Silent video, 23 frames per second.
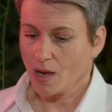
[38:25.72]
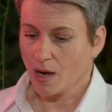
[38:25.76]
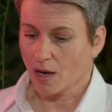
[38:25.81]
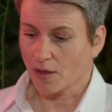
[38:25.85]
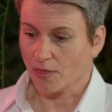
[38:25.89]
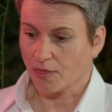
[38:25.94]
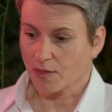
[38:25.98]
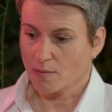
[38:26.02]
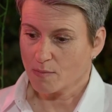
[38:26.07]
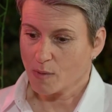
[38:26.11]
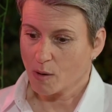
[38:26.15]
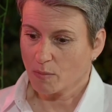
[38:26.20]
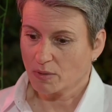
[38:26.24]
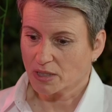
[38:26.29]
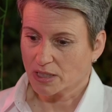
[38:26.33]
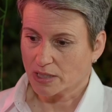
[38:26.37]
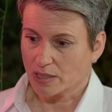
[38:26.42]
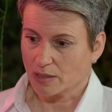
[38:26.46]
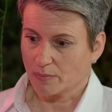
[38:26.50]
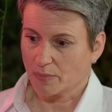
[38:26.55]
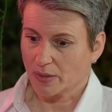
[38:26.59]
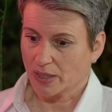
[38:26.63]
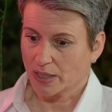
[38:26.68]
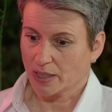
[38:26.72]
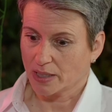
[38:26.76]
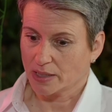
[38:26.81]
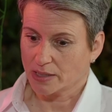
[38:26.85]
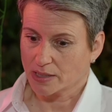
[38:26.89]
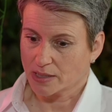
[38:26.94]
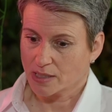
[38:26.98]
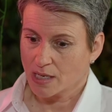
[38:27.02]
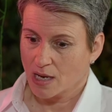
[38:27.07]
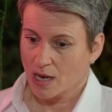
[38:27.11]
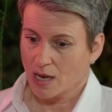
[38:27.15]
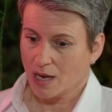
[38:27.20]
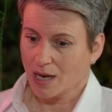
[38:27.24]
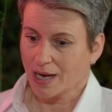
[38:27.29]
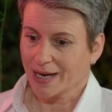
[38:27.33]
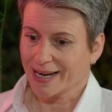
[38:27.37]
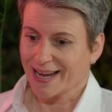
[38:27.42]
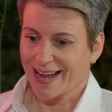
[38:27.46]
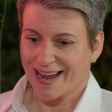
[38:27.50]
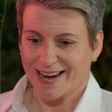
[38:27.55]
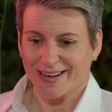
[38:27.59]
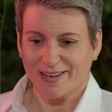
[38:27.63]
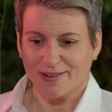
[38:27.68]
thermometer because,
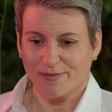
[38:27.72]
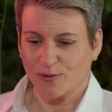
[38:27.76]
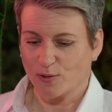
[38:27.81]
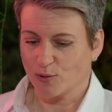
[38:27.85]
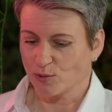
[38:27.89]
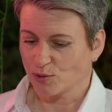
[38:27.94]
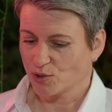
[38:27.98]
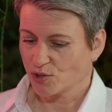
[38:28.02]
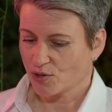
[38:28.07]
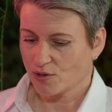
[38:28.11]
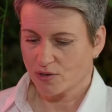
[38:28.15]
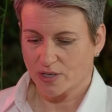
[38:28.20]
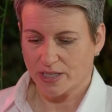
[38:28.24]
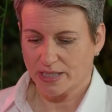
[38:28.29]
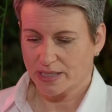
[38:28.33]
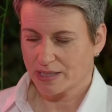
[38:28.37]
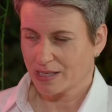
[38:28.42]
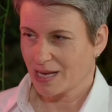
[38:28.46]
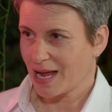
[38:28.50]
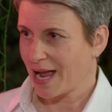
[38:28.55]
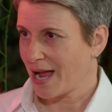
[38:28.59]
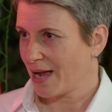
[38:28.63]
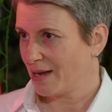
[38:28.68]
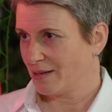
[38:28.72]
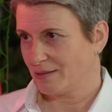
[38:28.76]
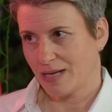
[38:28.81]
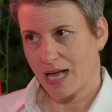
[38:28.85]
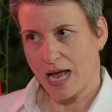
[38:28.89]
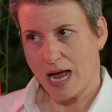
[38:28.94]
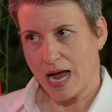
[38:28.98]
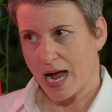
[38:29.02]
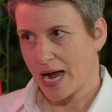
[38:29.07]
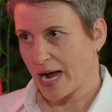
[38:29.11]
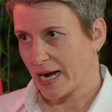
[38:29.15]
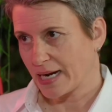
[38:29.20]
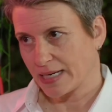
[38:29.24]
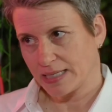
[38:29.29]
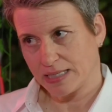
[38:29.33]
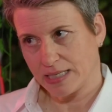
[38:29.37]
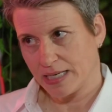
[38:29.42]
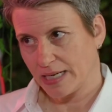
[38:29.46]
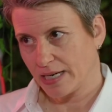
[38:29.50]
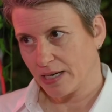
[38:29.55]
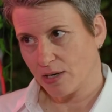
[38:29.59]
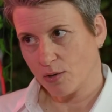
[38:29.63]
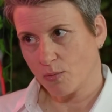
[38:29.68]
again, if your dog is
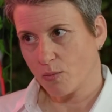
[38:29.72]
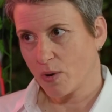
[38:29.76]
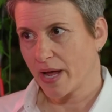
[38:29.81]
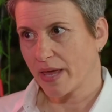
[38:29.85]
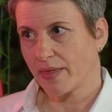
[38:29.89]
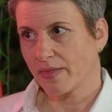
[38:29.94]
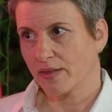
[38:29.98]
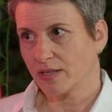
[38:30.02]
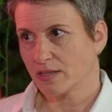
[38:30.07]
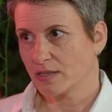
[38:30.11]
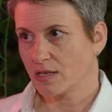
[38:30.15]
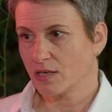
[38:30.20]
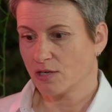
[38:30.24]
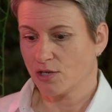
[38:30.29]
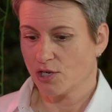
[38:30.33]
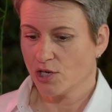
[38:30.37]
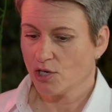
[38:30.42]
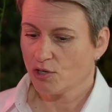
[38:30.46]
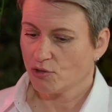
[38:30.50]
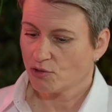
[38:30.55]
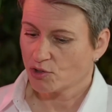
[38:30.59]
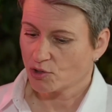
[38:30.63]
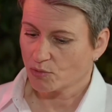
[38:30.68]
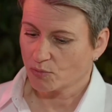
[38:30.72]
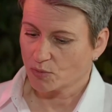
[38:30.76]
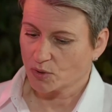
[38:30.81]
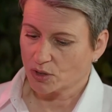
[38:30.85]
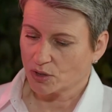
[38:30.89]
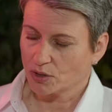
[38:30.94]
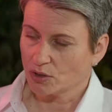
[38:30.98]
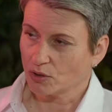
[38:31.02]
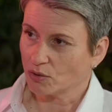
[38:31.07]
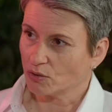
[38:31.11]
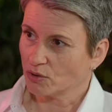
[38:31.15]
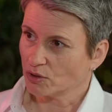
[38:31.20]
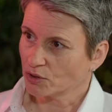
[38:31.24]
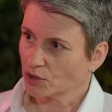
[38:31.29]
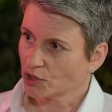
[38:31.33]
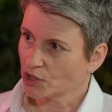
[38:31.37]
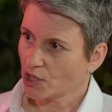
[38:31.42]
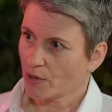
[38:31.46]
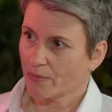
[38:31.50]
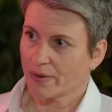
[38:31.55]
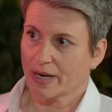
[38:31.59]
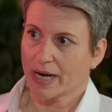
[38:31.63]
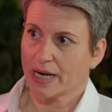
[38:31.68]
acting in a way that's unusual or
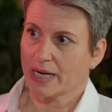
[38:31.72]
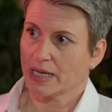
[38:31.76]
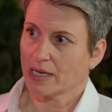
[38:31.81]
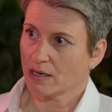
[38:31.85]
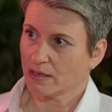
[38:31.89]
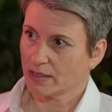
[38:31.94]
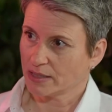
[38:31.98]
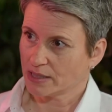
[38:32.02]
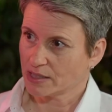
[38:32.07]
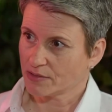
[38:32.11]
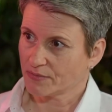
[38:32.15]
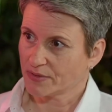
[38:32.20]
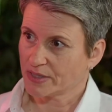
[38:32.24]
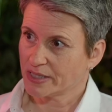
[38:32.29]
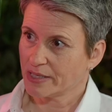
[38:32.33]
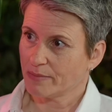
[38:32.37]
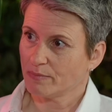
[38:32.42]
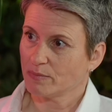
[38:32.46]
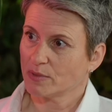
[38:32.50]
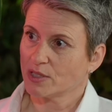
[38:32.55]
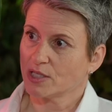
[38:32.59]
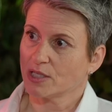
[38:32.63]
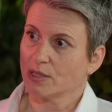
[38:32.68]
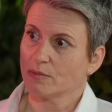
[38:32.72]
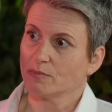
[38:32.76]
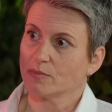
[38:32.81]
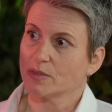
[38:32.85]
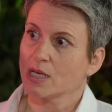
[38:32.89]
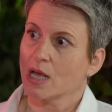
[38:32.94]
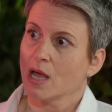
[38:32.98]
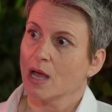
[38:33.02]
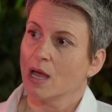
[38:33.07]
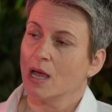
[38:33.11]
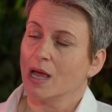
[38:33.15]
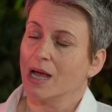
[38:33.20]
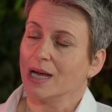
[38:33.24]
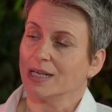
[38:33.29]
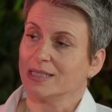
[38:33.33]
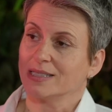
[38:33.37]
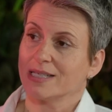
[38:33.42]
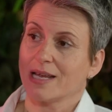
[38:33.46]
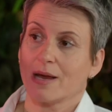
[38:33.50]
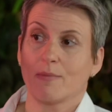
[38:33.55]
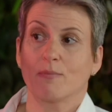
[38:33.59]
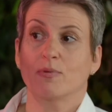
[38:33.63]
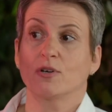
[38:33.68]
showing any kinds of symptoms, a
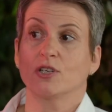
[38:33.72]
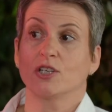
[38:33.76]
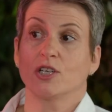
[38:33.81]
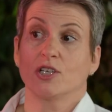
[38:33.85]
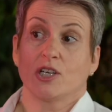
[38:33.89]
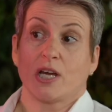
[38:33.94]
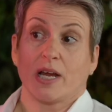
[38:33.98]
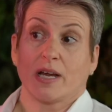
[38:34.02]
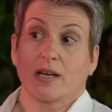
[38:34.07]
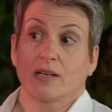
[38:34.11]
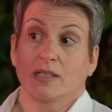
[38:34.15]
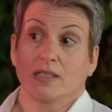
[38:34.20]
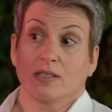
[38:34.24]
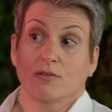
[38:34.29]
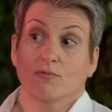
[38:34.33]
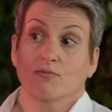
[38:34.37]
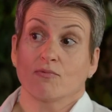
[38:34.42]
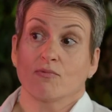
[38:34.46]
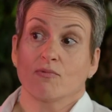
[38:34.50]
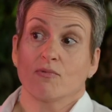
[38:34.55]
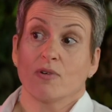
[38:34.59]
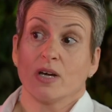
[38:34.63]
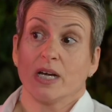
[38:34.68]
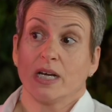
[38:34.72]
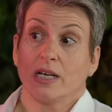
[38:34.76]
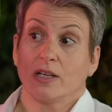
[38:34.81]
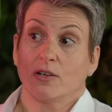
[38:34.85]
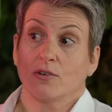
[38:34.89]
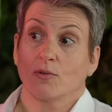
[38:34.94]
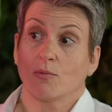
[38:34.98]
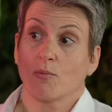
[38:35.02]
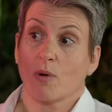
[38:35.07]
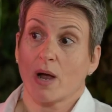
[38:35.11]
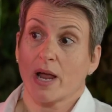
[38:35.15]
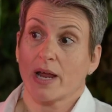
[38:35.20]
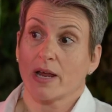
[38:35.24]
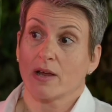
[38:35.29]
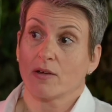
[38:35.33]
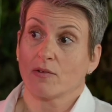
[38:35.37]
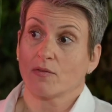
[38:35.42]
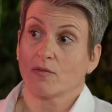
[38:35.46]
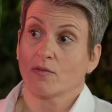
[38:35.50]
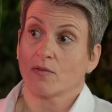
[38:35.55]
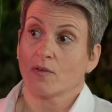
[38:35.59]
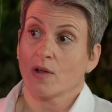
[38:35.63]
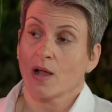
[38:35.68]
temperature check is a really good way
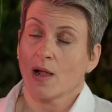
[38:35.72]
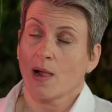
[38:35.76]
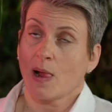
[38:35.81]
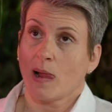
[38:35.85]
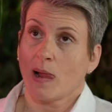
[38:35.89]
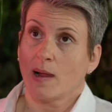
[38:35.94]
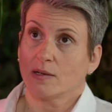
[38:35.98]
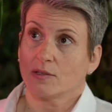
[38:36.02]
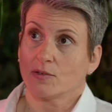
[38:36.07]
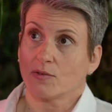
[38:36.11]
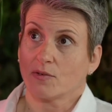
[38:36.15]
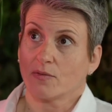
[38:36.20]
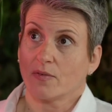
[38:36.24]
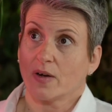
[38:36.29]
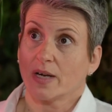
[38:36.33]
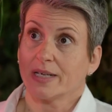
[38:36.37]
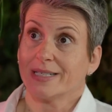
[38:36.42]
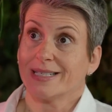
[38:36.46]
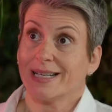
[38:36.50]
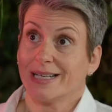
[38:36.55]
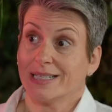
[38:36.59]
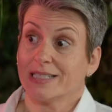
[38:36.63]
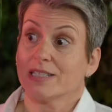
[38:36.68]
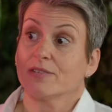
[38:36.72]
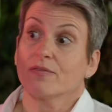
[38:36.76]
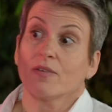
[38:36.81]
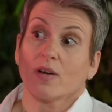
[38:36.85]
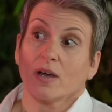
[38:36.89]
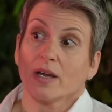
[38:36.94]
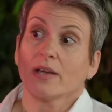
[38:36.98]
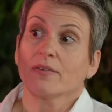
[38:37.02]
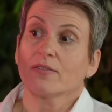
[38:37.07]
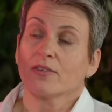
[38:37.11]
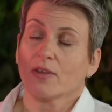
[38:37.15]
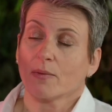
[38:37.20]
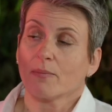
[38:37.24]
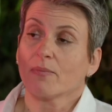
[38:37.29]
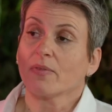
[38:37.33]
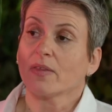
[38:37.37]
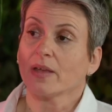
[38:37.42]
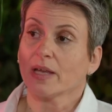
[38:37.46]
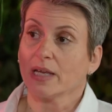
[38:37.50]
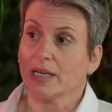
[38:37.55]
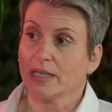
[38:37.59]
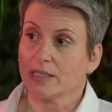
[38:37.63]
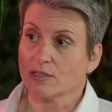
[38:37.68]
of sort of identifying if
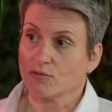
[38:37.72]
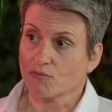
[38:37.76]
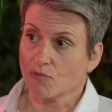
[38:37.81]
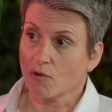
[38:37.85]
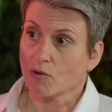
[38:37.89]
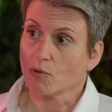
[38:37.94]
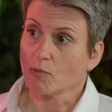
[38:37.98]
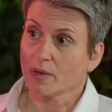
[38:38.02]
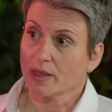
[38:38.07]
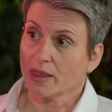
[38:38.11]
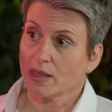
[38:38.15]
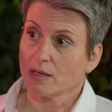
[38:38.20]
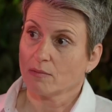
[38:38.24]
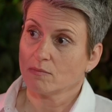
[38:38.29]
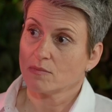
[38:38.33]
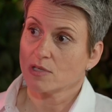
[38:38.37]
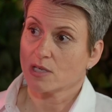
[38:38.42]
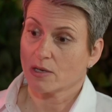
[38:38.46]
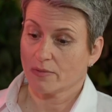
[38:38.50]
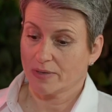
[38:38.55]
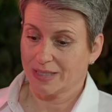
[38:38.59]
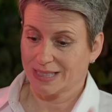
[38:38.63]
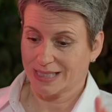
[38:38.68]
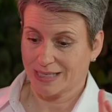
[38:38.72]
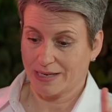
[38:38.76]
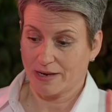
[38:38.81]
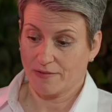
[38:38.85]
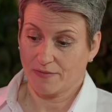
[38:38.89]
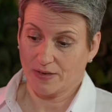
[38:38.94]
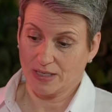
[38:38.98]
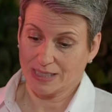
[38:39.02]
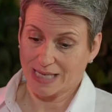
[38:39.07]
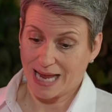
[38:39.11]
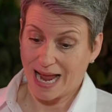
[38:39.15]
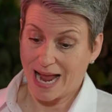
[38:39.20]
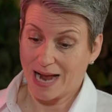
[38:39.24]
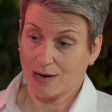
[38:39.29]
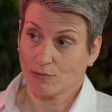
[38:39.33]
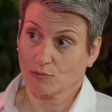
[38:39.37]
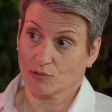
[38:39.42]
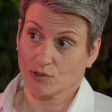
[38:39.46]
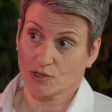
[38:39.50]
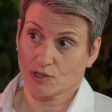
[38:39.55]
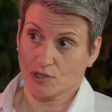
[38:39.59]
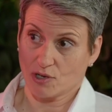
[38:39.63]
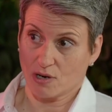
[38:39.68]
something is wrong with them. So if it's
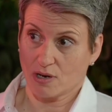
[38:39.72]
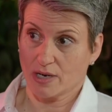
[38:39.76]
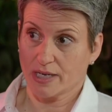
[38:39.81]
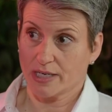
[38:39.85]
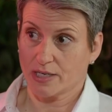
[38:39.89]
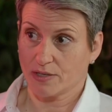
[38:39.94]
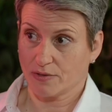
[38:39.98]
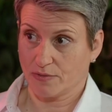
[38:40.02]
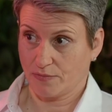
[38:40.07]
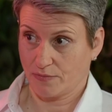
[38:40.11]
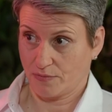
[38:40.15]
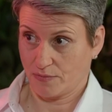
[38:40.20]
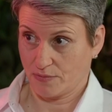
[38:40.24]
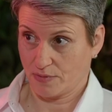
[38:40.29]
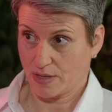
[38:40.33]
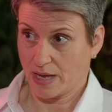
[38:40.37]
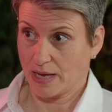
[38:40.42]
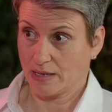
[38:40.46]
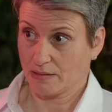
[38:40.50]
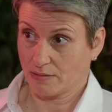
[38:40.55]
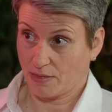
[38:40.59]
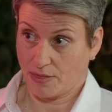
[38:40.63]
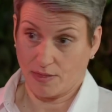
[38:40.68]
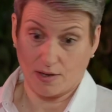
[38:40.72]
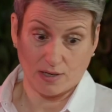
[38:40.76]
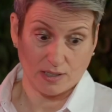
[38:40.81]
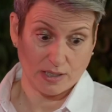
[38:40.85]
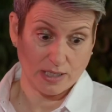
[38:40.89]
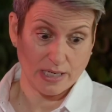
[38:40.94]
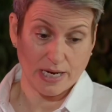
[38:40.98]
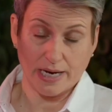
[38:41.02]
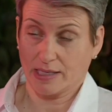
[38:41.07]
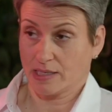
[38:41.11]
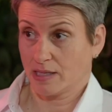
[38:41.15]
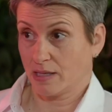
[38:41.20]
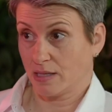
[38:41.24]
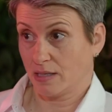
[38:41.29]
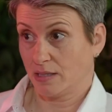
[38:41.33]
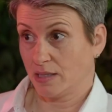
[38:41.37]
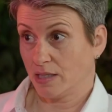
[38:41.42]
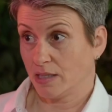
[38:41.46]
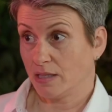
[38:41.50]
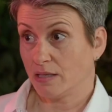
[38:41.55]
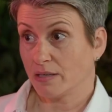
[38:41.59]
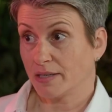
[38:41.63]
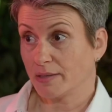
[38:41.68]
outside of that 38 to
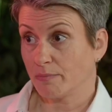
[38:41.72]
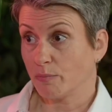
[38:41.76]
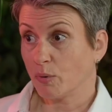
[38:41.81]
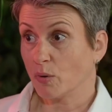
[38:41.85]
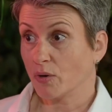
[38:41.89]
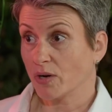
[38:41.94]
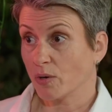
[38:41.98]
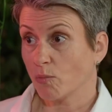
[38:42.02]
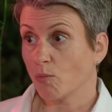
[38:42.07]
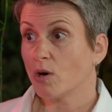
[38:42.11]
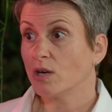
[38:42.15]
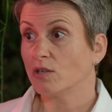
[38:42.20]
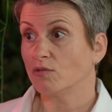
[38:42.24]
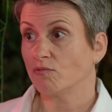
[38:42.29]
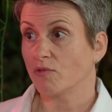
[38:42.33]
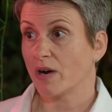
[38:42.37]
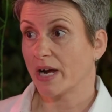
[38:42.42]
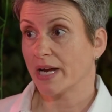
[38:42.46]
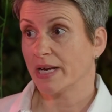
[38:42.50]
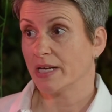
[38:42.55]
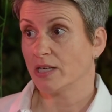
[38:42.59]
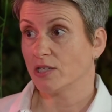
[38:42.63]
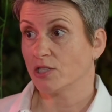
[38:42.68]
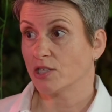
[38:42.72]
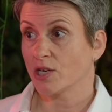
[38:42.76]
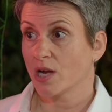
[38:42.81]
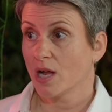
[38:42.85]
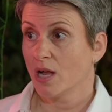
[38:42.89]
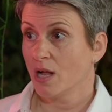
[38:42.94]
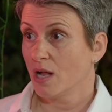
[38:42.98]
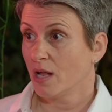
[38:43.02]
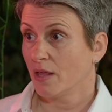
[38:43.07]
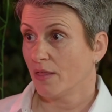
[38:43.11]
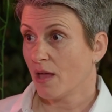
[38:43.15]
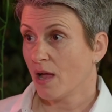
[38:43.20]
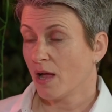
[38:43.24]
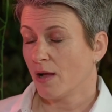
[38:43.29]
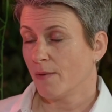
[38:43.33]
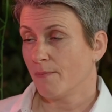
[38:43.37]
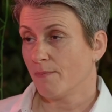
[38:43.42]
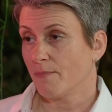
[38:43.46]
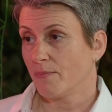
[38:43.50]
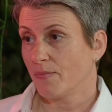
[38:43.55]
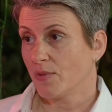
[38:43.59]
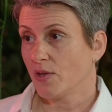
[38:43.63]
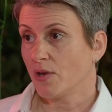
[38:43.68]
39.1 range,
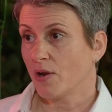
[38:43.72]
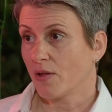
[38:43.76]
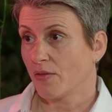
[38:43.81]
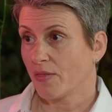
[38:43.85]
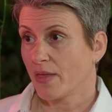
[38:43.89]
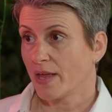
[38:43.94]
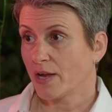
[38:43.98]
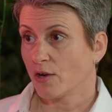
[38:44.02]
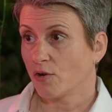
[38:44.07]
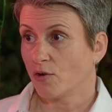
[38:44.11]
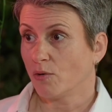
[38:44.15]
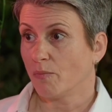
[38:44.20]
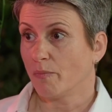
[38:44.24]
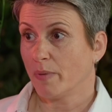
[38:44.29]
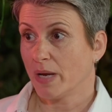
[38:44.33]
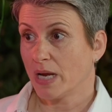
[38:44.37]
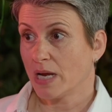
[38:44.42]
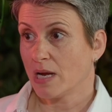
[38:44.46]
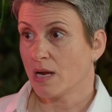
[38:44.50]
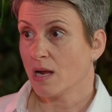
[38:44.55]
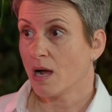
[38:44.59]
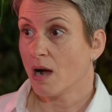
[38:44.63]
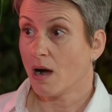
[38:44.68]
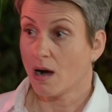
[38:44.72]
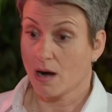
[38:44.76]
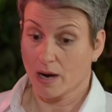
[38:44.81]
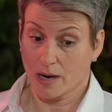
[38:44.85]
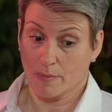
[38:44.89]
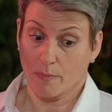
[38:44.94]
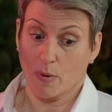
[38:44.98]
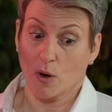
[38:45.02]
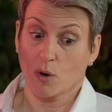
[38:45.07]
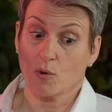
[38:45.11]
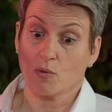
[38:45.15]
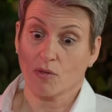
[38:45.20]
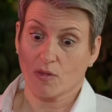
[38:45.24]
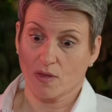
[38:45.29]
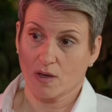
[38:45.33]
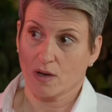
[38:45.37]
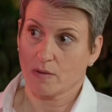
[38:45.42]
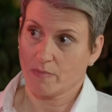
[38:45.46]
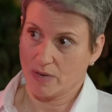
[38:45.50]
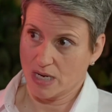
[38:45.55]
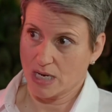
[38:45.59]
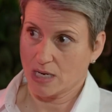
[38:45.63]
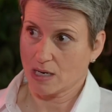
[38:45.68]
they could be
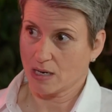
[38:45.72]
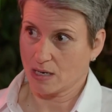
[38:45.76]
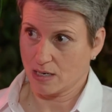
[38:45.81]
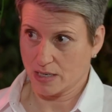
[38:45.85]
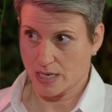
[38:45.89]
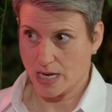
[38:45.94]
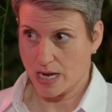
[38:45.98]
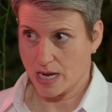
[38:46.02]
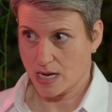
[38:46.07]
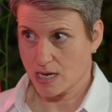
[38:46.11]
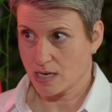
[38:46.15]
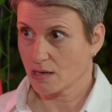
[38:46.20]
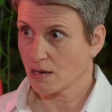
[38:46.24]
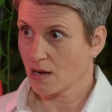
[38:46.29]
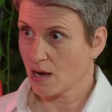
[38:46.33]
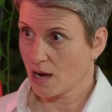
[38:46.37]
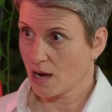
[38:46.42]
hypothermic, i.e.,